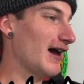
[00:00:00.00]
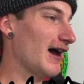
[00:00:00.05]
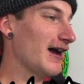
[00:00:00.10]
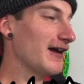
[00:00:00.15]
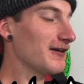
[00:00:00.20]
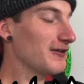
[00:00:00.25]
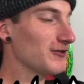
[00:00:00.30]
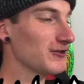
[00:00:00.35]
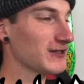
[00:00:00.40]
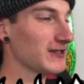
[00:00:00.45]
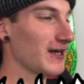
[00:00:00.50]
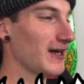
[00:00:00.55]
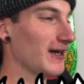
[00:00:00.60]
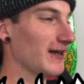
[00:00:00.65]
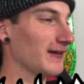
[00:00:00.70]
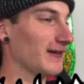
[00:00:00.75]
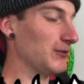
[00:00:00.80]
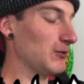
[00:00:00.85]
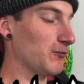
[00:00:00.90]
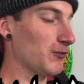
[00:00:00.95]
I
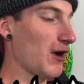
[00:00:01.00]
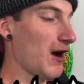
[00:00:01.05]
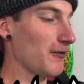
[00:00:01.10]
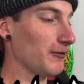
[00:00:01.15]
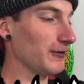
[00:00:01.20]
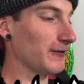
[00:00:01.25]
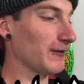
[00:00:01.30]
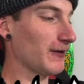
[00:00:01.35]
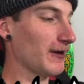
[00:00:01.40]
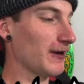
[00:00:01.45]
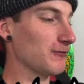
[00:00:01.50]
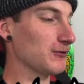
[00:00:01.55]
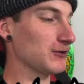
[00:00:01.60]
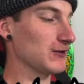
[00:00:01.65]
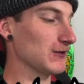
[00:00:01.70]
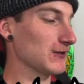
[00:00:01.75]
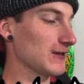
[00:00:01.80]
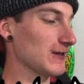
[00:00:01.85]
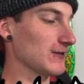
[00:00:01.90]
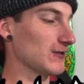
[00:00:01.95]
understand you probably thought I was
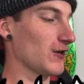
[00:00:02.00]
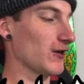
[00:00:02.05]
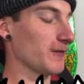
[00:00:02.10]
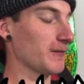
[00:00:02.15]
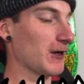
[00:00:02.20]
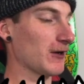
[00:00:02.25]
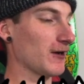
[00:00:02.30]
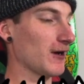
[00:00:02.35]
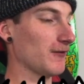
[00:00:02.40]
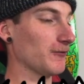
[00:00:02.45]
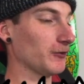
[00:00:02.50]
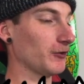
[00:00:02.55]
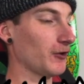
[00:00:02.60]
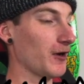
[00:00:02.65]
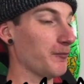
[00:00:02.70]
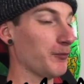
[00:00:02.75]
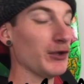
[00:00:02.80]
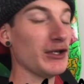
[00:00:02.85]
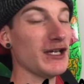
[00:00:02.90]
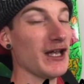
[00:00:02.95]
just going to talk about cover
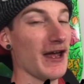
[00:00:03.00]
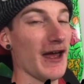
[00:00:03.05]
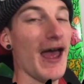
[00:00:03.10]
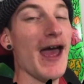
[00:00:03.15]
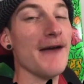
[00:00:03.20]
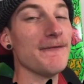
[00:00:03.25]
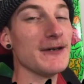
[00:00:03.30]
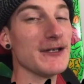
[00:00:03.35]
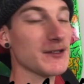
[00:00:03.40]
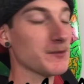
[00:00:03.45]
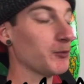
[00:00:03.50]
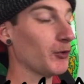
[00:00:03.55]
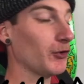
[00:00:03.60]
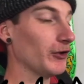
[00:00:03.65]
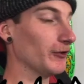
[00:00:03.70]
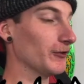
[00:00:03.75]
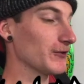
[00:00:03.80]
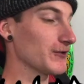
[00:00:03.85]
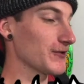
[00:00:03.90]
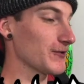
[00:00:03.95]
art, but yeah, heavy
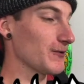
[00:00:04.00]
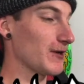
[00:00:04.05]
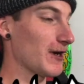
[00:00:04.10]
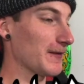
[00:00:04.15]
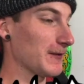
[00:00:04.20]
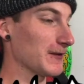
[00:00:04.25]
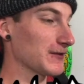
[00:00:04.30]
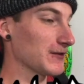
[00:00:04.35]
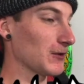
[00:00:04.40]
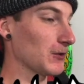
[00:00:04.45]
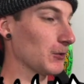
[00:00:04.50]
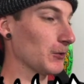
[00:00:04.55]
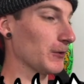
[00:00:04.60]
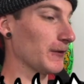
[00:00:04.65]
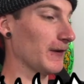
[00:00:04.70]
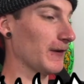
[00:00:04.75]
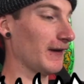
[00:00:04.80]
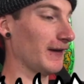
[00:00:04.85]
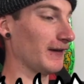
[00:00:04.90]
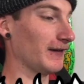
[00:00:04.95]
spoilers throughout this whole
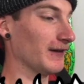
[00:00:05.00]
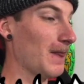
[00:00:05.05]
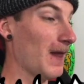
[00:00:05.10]
thing.